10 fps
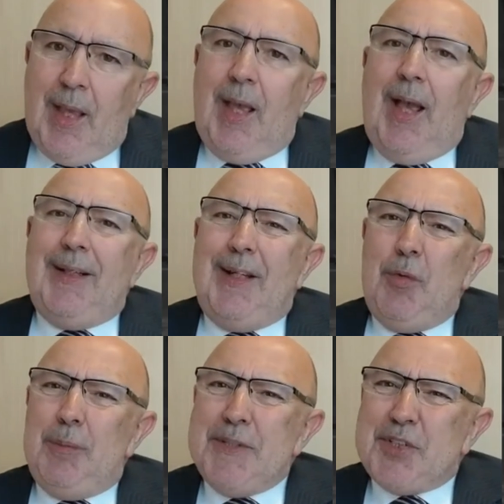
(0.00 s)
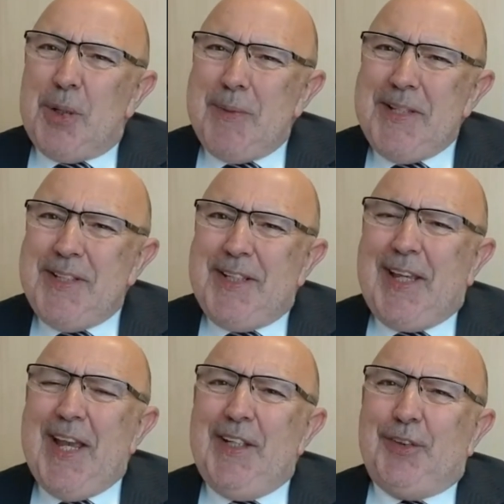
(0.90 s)
And there will be some
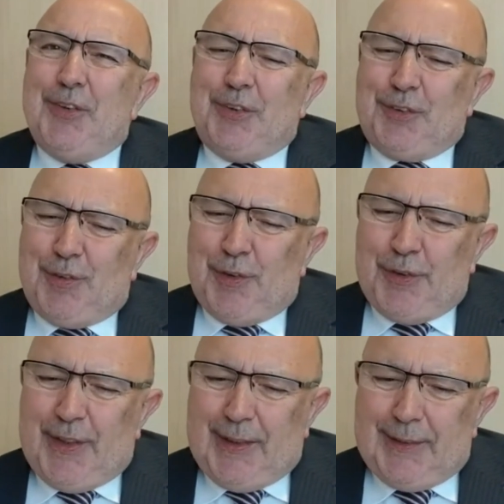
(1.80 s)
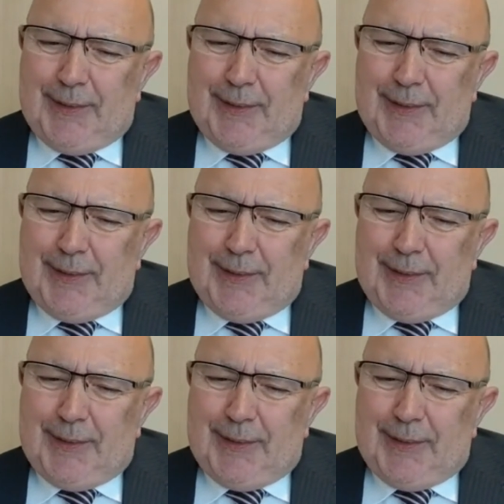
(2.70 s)
indicators for that.